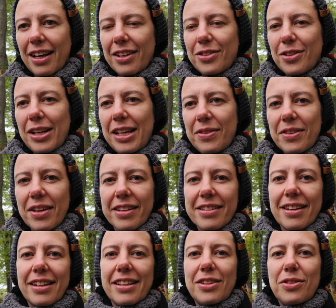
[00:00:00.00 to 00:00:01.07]
The leaves are
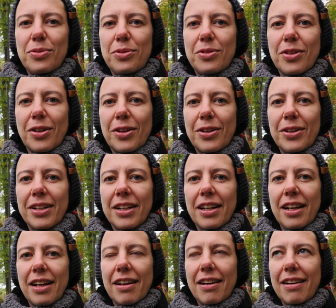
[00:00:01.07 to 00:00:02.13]
starting to turn.
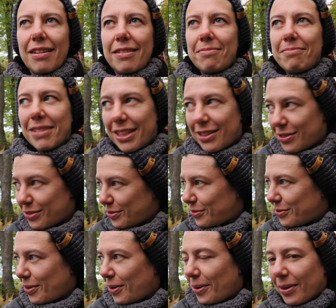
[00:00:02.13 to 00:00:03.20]
It's
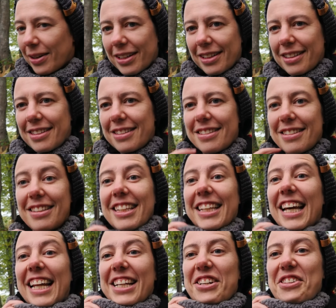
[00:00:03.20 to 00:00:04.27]
fall. It's
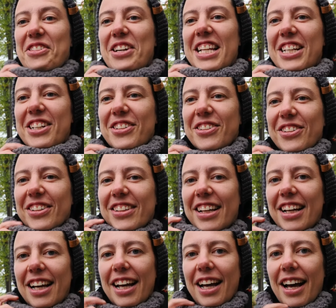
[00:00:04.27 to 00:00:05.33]
getting really cold.
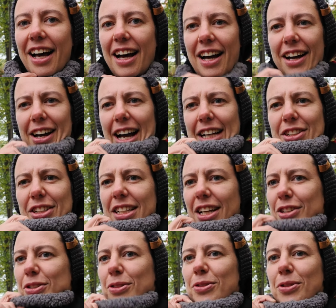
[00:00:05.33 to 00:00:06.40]
Actually, I
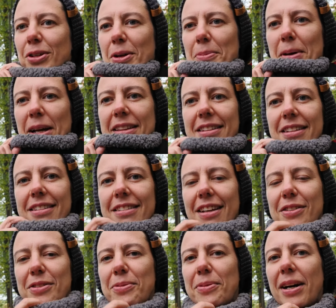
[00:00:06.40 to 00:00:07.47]
should talk about this
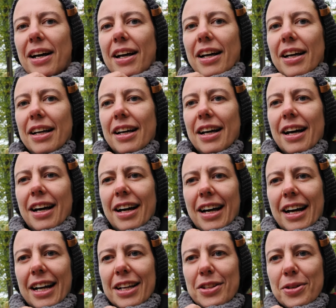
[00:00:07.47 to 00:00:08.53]
as well.
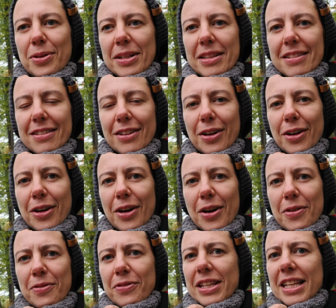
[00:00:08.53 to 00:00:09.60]
I know it's a
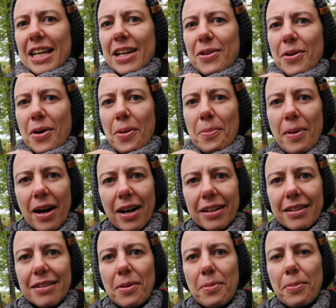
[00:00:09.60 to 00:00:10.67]
video about
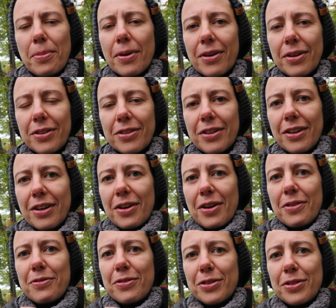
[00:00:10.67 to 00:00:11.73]
bird
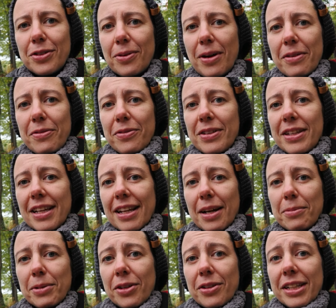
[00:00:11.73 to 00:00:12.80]
photography, and
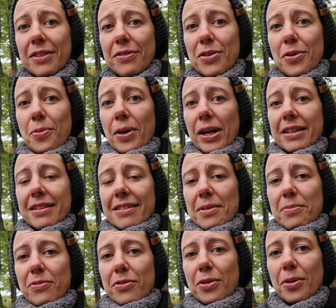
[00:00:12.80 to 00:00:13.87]
I'm gonna give you one tip
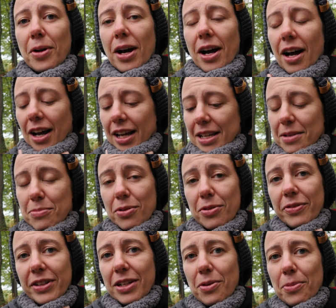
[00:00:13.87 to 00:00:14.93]
for
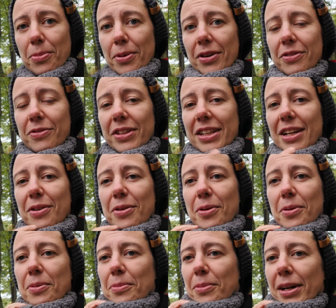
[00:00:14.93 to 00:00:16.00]
improving your bird
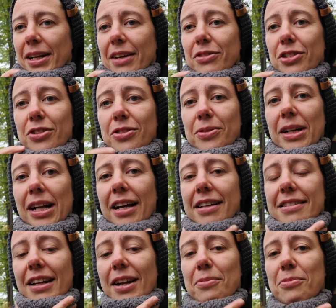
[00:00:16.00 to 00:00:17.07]
video, but I've just
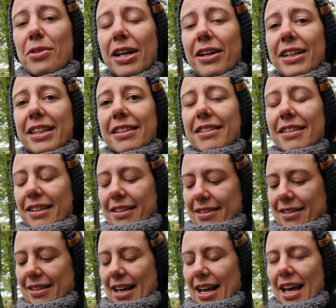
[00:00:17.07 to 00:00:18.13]
realized that I'm wearing
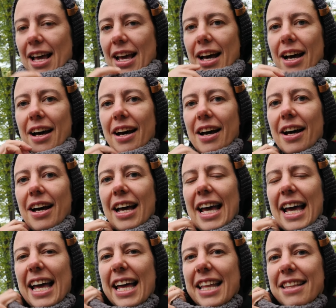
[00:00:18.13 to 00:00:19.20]
this,
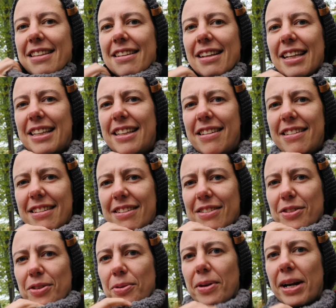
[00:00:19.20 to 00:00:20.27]
and this is
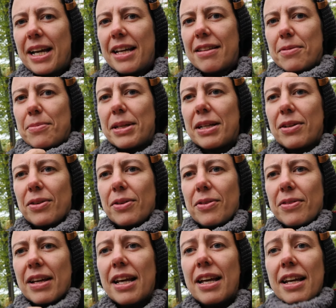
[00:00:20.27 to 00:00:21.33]
great
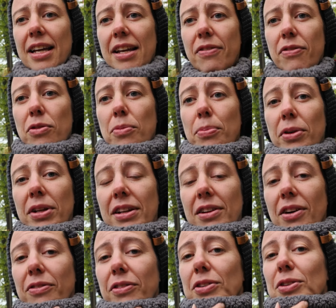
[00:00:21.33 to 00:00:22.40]
because if you put it
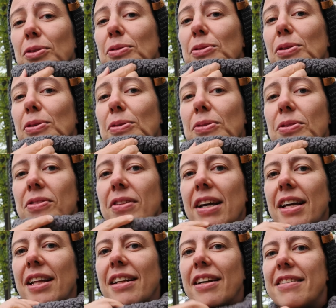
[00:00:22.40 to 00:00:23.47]
over your nose,
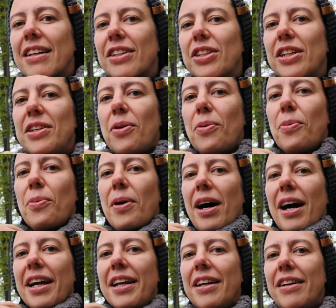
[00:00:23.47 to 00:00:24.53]
there's actually a
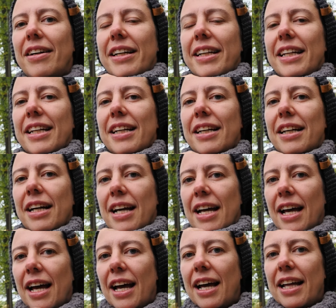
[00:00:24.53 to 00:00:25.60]
wire here,
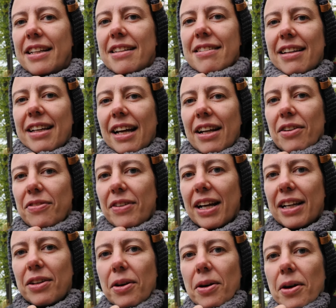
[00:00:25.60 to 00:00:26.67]
and it's kind of
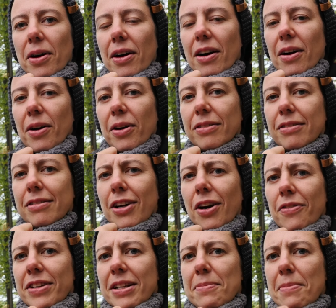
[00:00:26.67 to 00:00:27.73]
like a
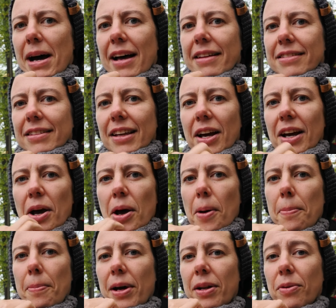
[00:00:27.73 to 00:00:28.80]
COVID mask.
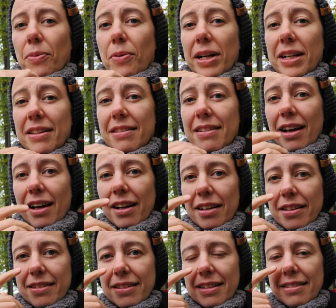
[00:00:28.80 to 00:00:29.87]
But what it
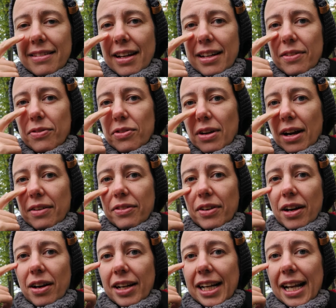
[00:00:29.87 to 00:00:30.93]
does is that if you have
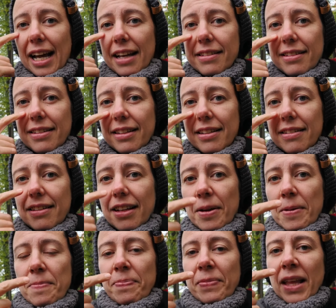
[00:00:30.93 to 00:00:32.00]
glasses,
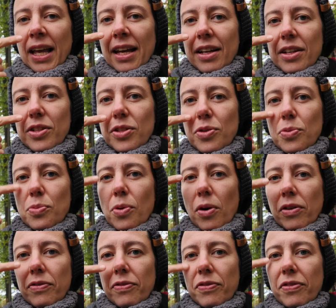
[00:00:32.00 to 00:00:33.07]
you
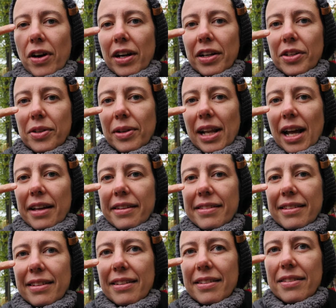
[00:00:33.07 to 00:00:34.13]
won't fog your
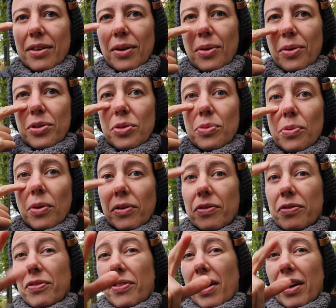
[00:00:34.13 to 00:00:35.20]
glasses or you won't
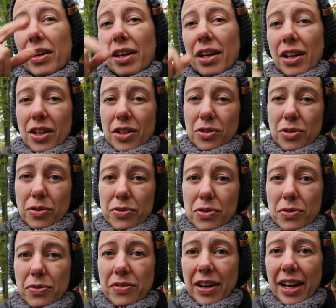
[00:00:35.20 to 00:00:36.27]
fog the
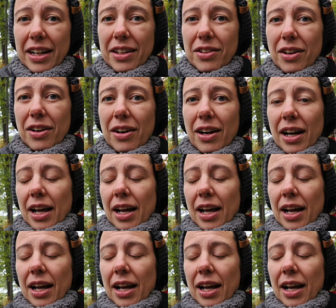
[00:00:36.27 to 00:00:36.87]
viewfinder.